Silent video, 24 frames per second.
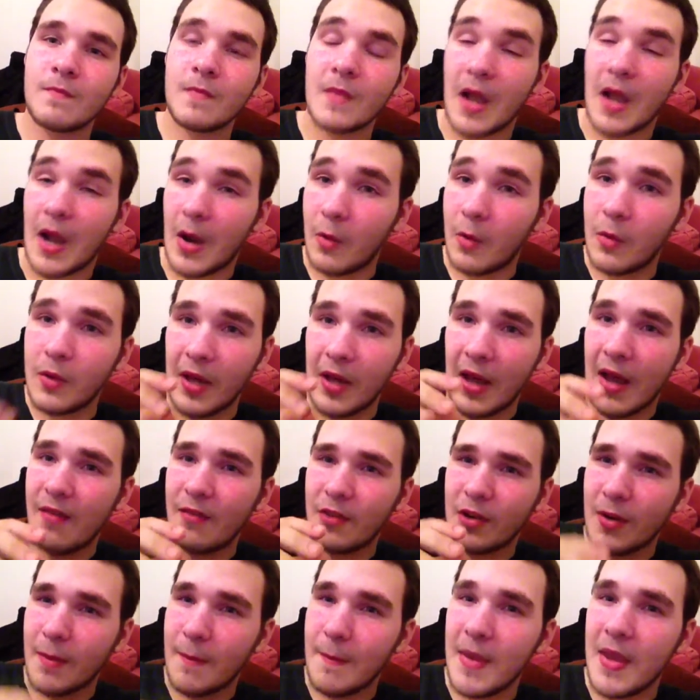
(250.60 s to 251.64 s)
I want to have
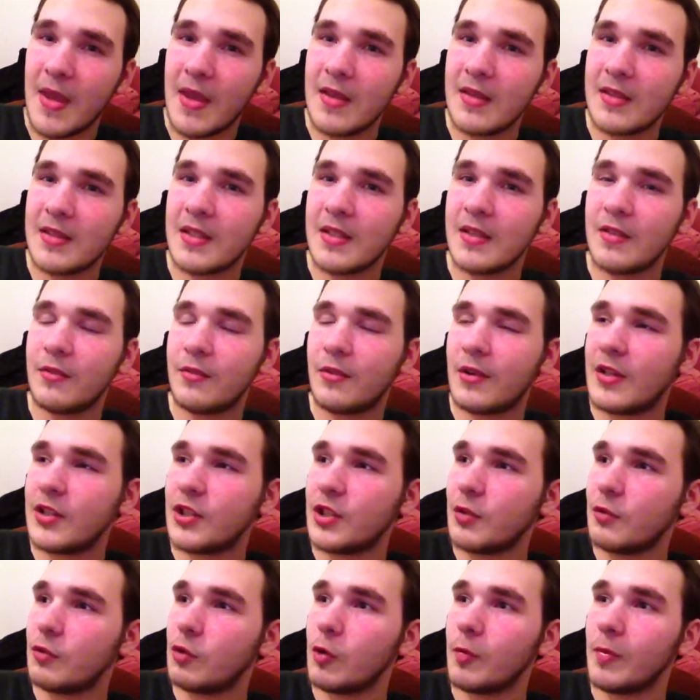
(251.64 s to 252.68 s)
an amazing
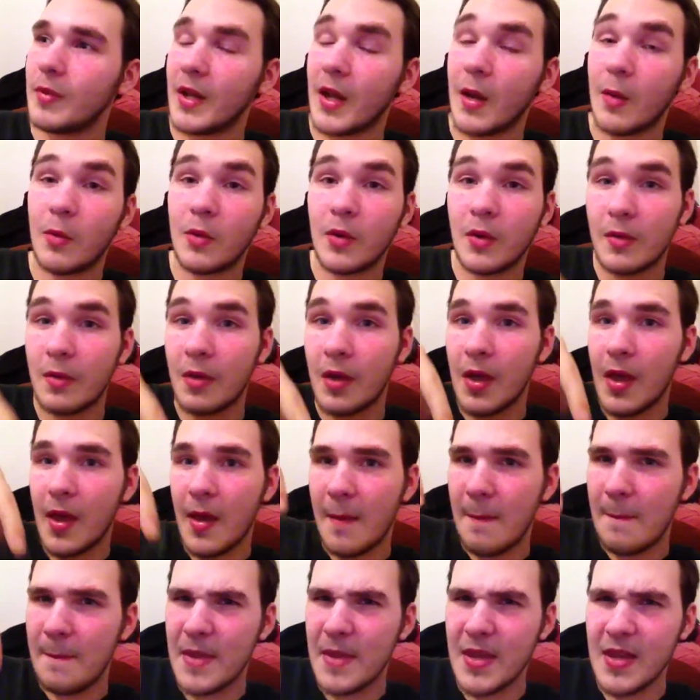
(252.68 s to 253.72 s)
friendship group, and I want to
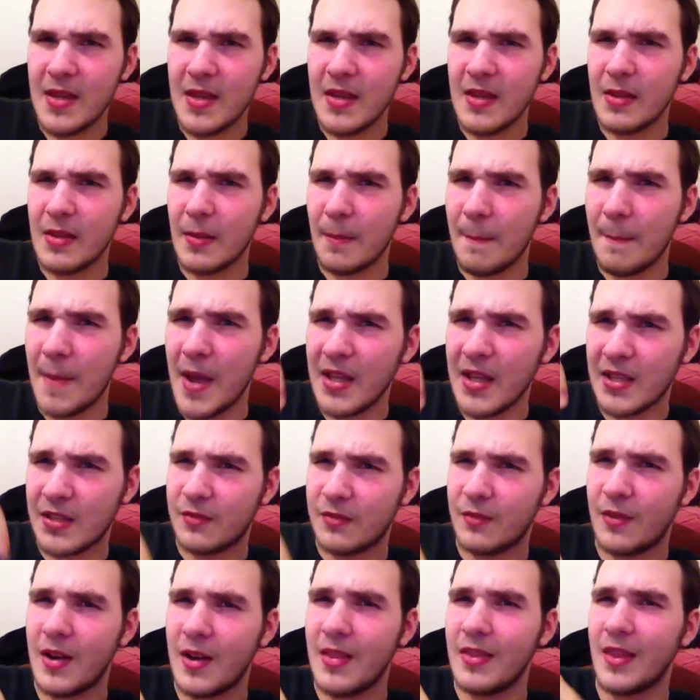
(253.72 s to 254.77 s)
be the best
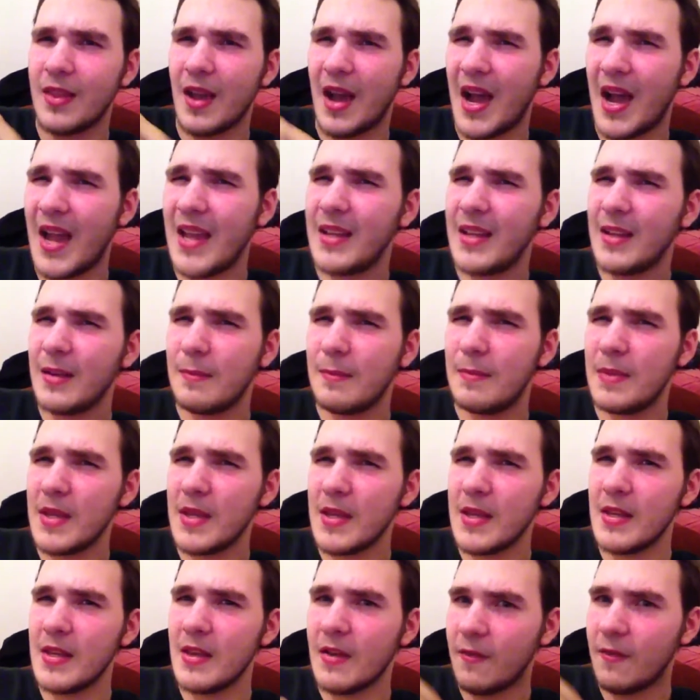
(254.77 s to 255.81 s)
friend that I can
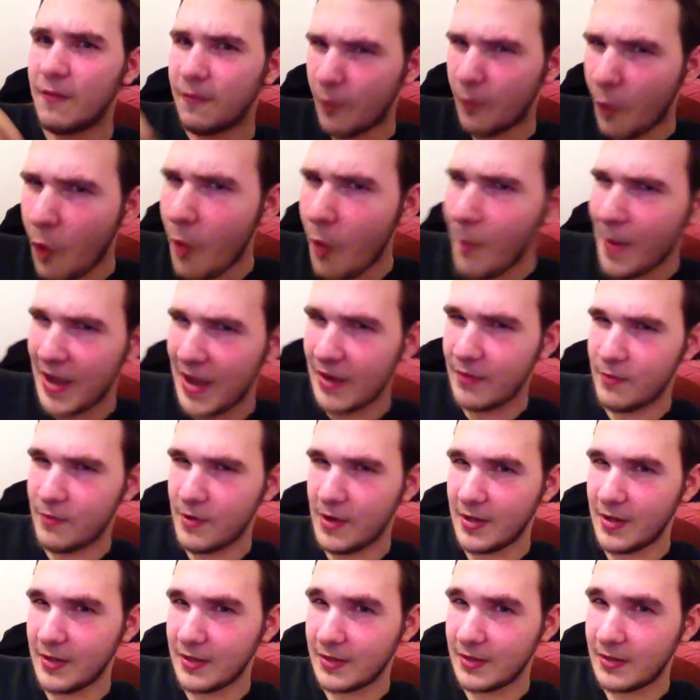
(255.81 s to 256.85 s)
be for my
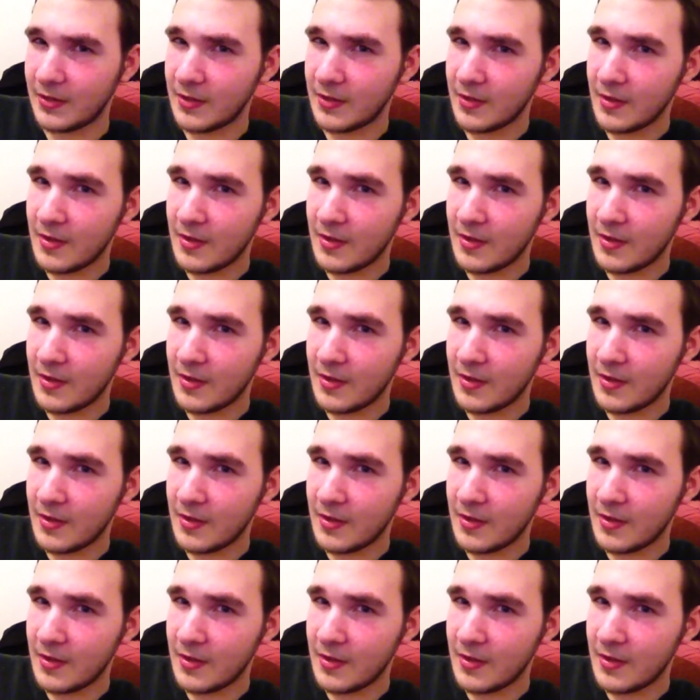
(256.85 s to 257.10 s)
friends.